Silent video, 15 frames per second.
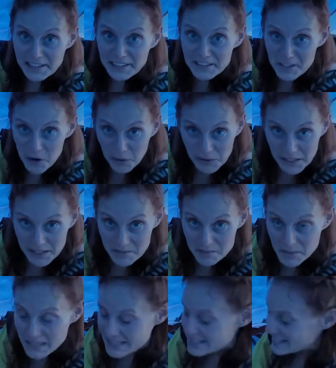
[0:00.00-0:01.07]
It's already in
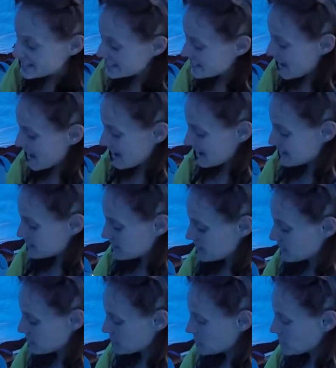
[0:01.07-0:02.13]
pieces, and
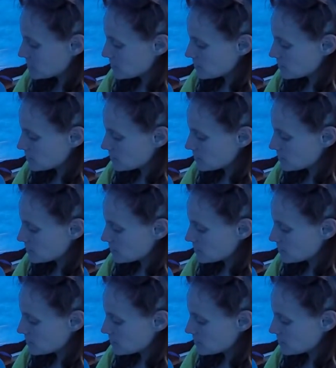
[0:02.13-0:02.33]
also